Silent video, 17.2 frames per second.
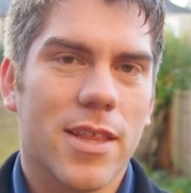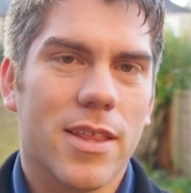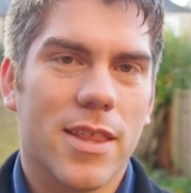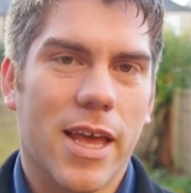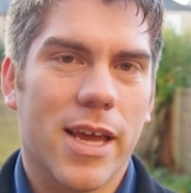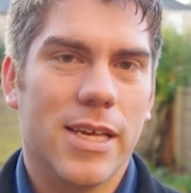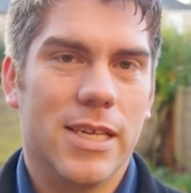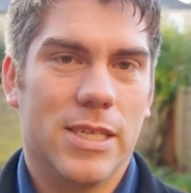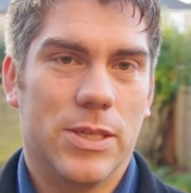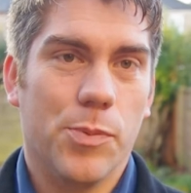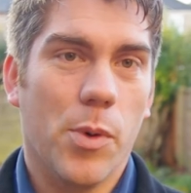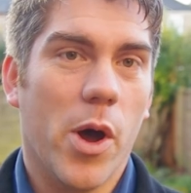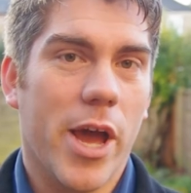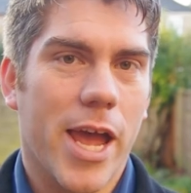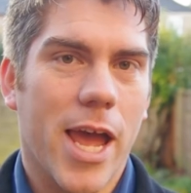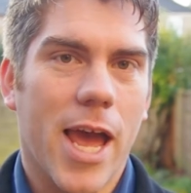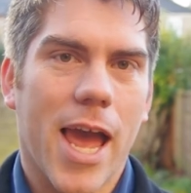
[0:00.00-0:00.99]
That's
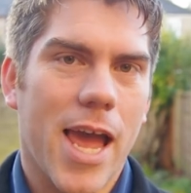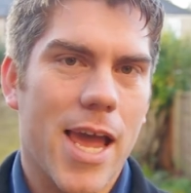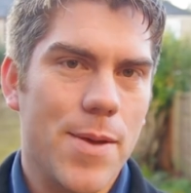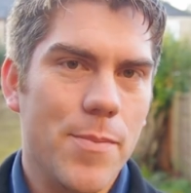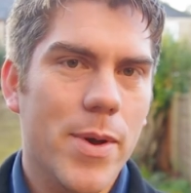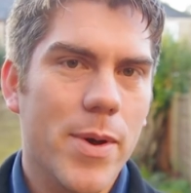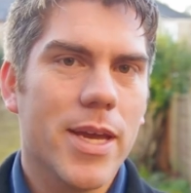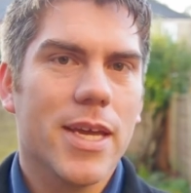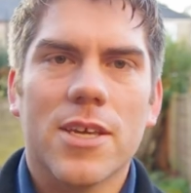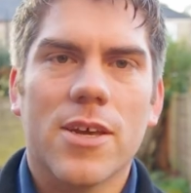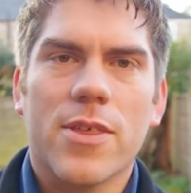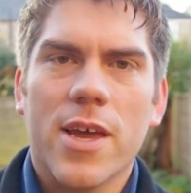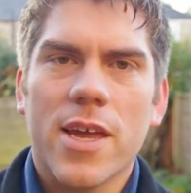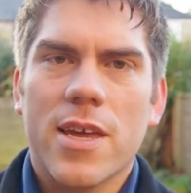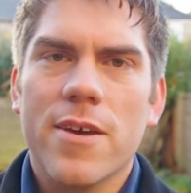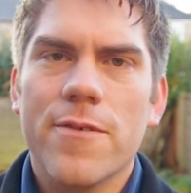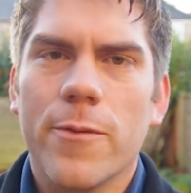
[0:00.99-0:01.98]
my aim. So
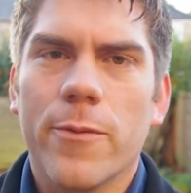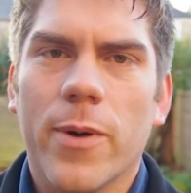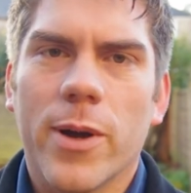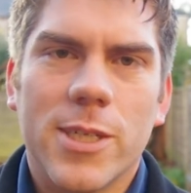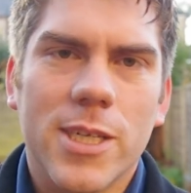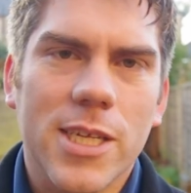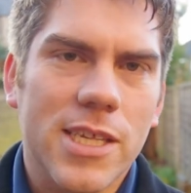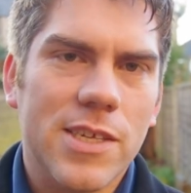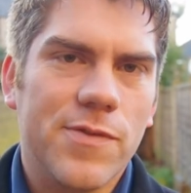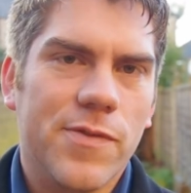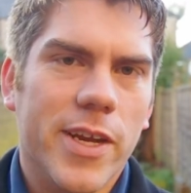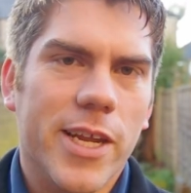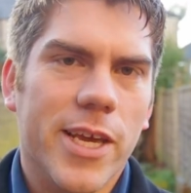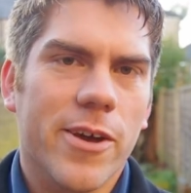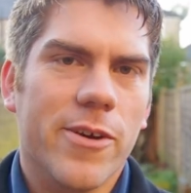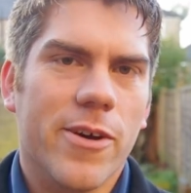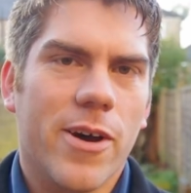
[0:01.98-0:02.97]
thank you for watching this
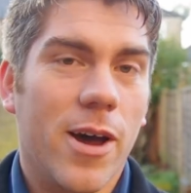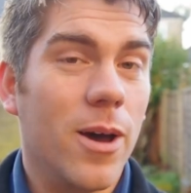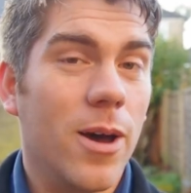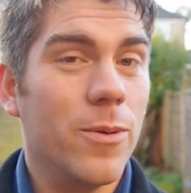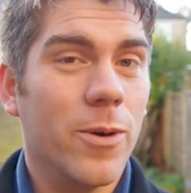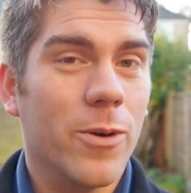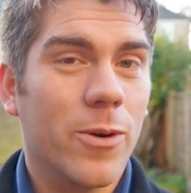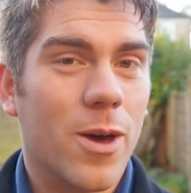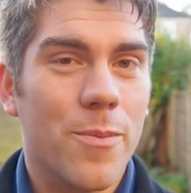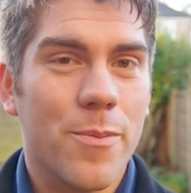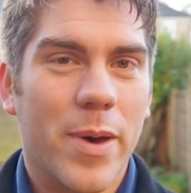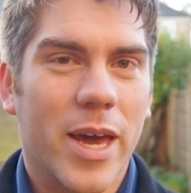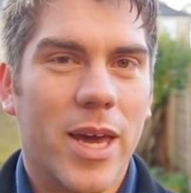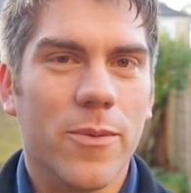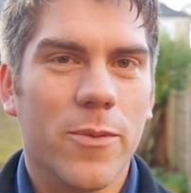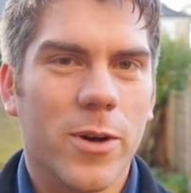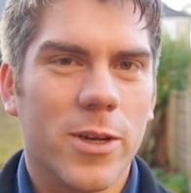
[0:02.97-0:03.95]
video. I hope you'll come
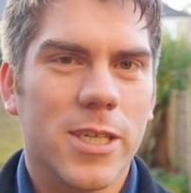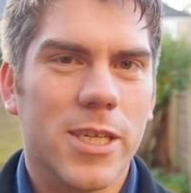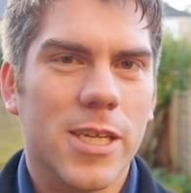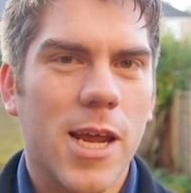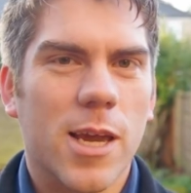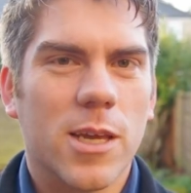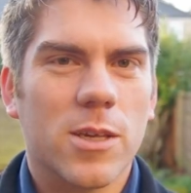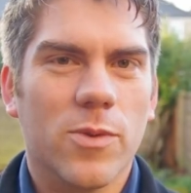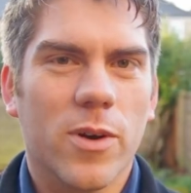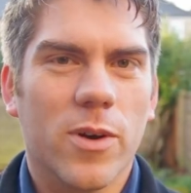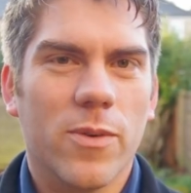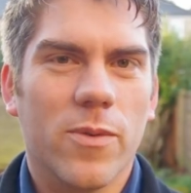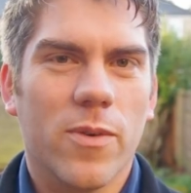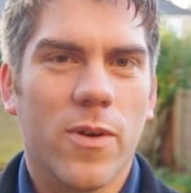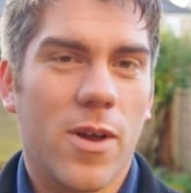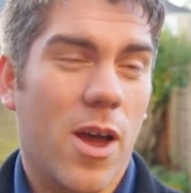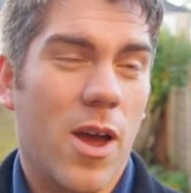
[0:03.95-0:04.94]
back and watch the next
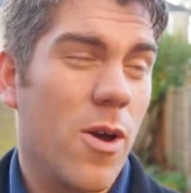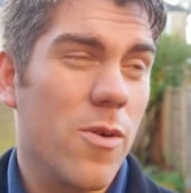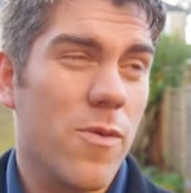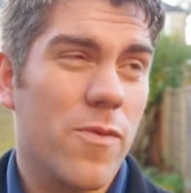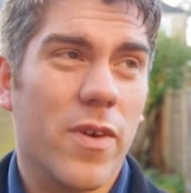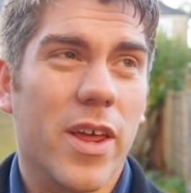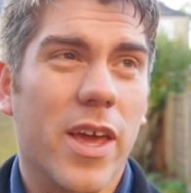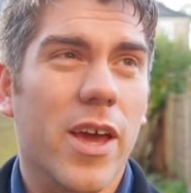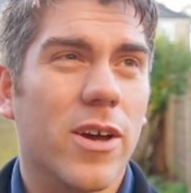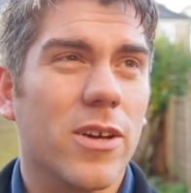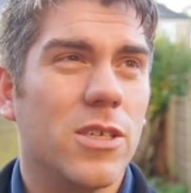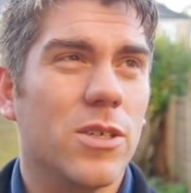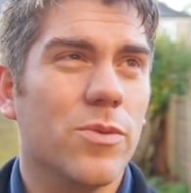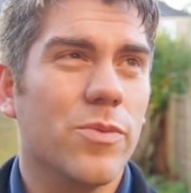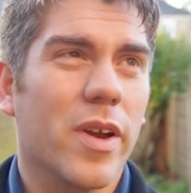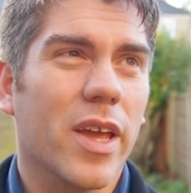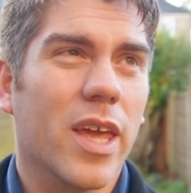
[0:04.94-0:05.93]
one. Hopefully I
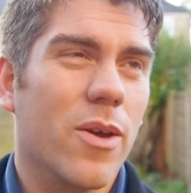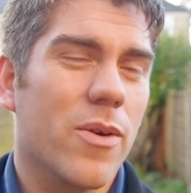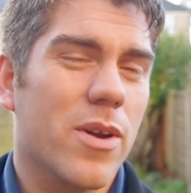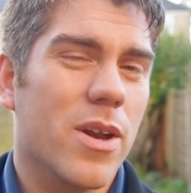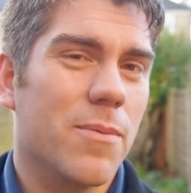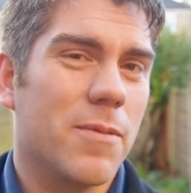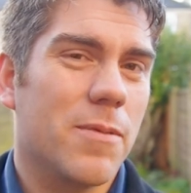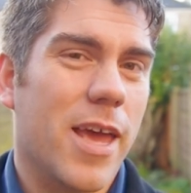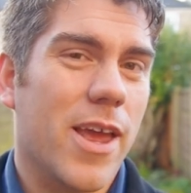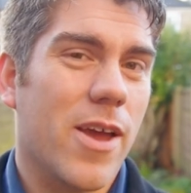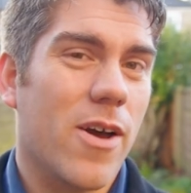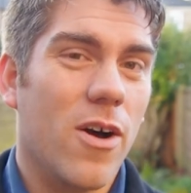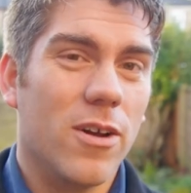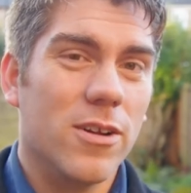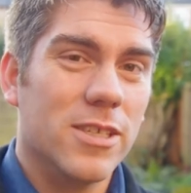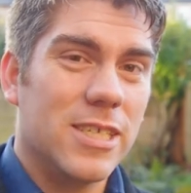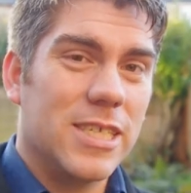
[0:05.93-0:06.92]
shall bring you an update
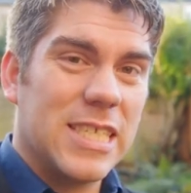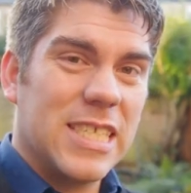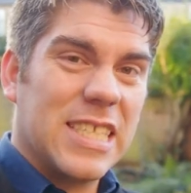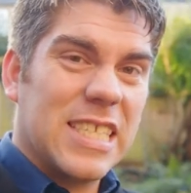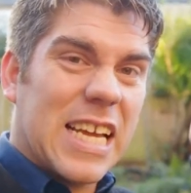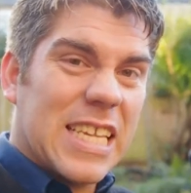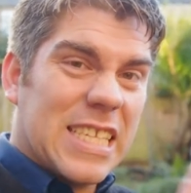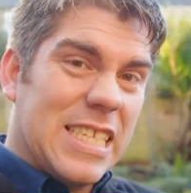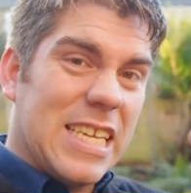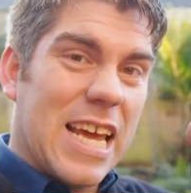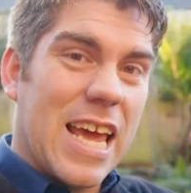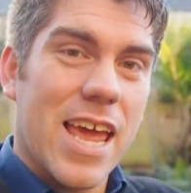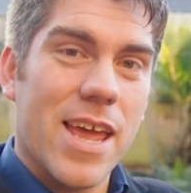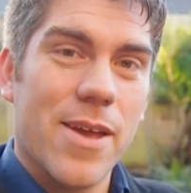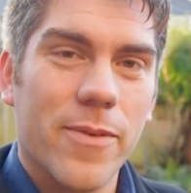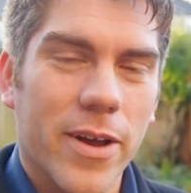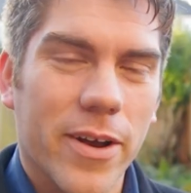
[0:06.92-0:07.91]
on
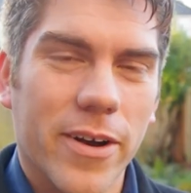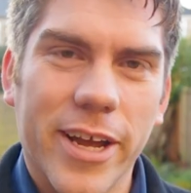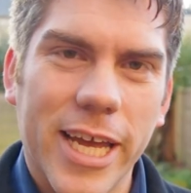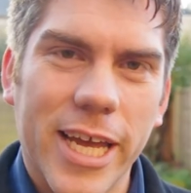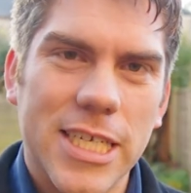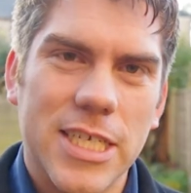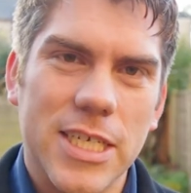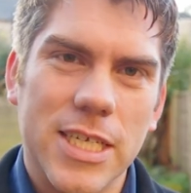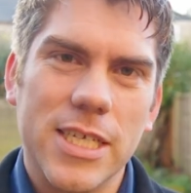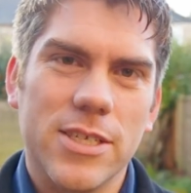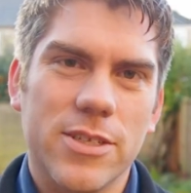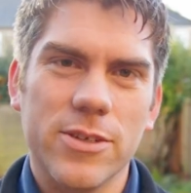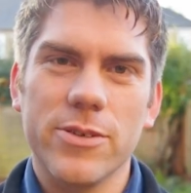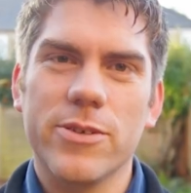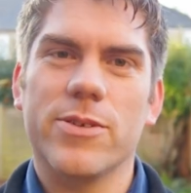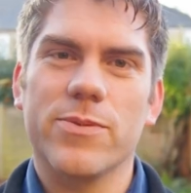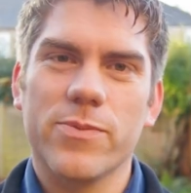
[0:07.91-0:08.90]
Saturday where I actually
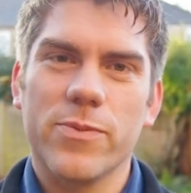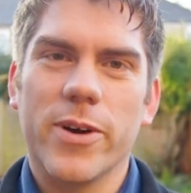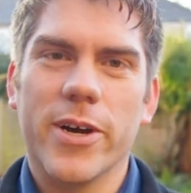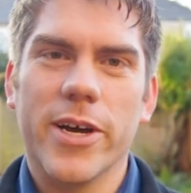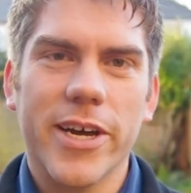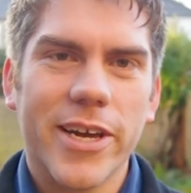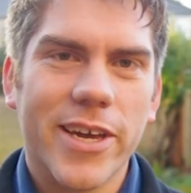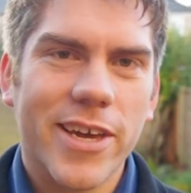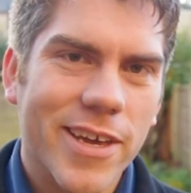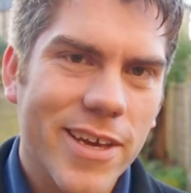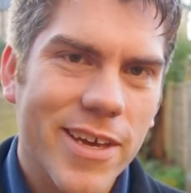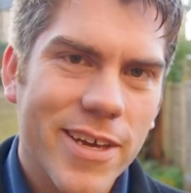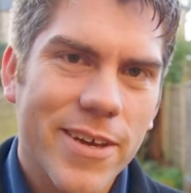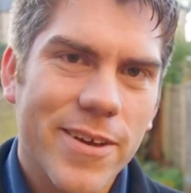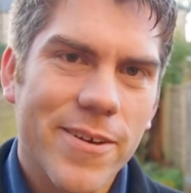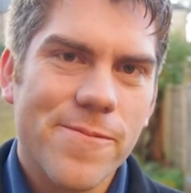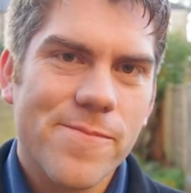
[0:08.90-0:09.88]
do some work.
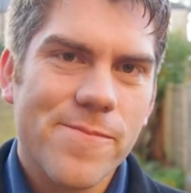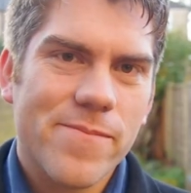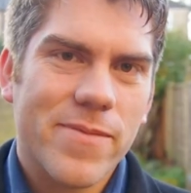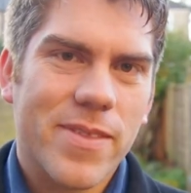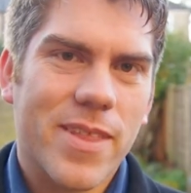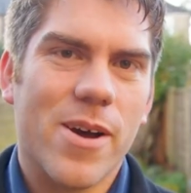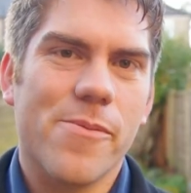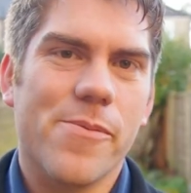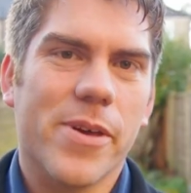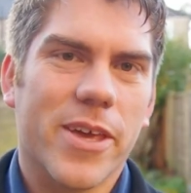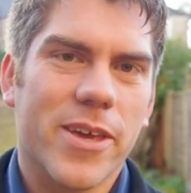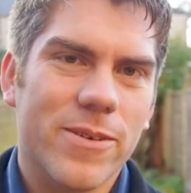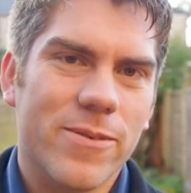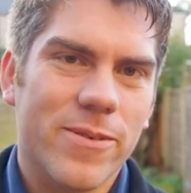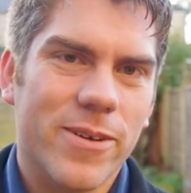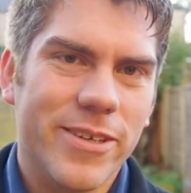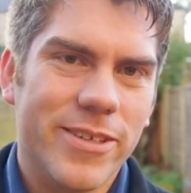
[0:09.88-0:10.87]
That'll be good,